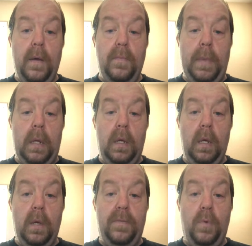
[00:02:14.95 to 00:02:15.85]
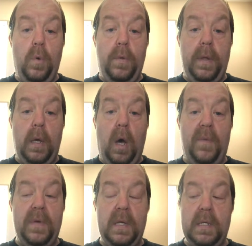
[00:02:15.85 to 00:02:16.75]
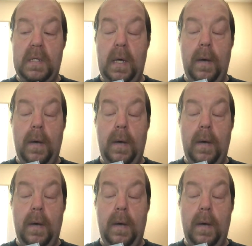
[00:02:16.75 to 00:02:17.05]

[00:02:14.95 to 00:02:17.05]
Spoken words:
mainly for the obvious